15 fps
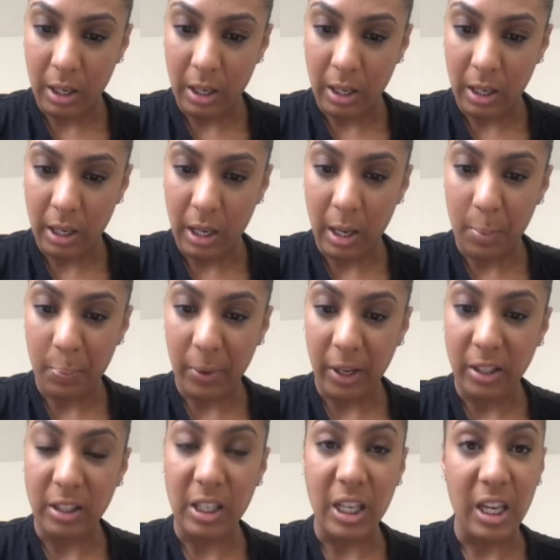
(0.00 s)
hip
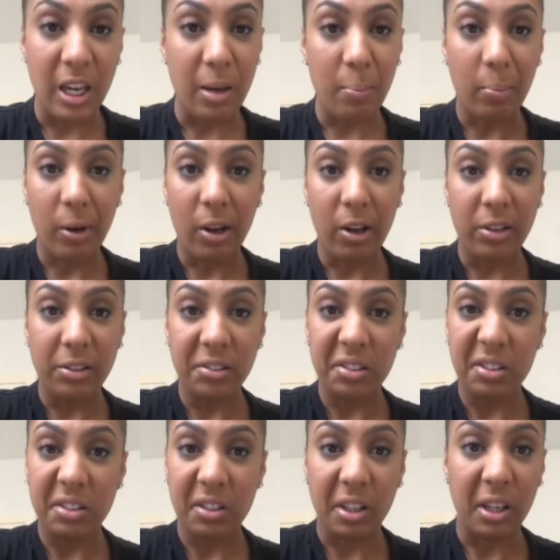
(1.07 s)
and knee
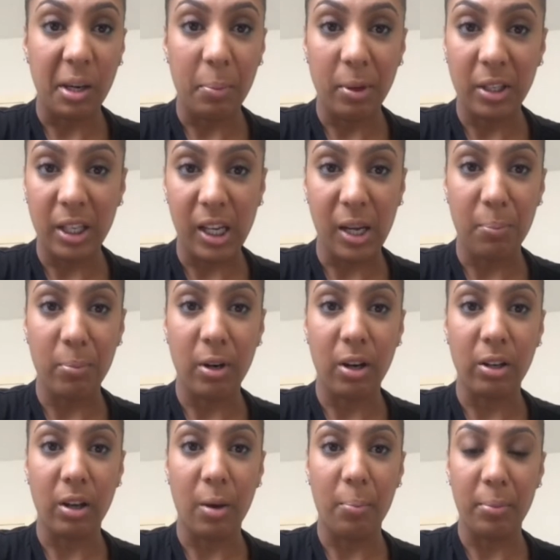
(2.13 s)
implants, a hip and knee implant
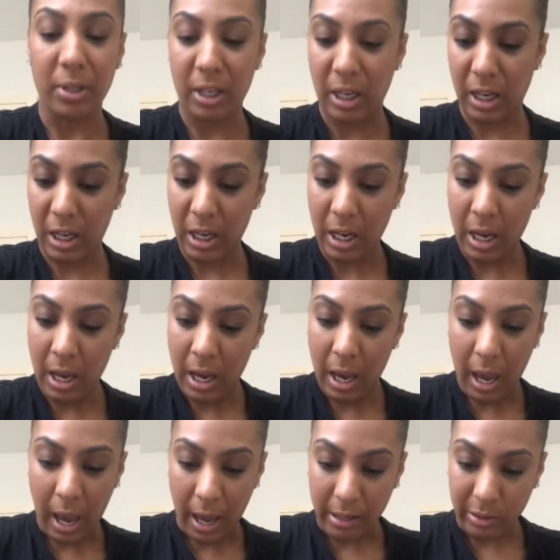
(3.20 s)
company,
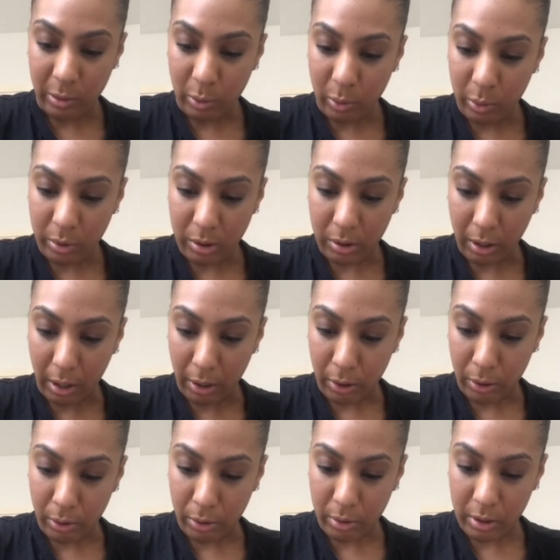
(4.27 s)
and
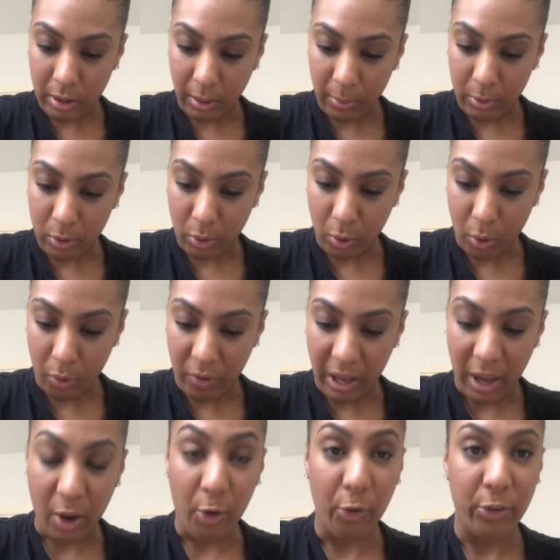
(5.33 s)
also some sort of
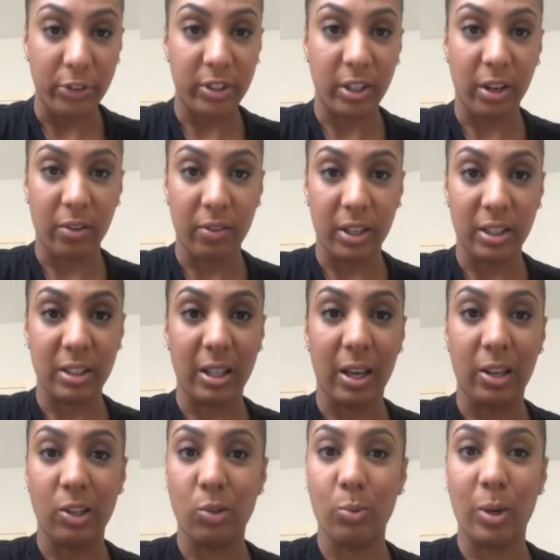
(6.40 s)
health service
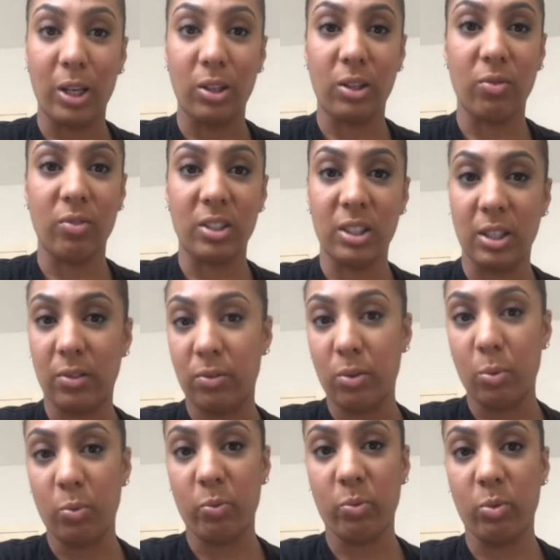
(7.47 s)
where you can receive
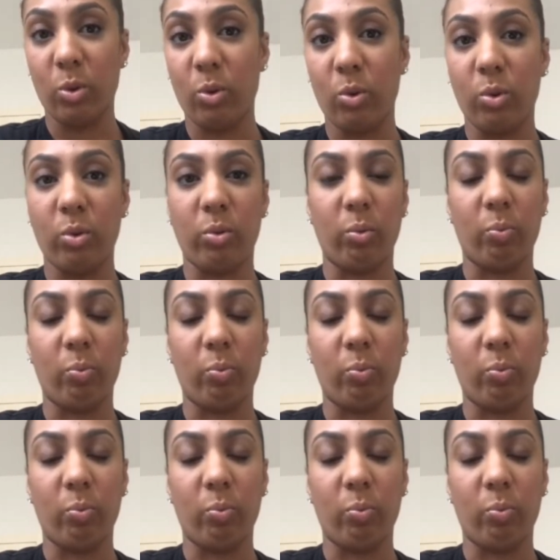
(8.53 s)
your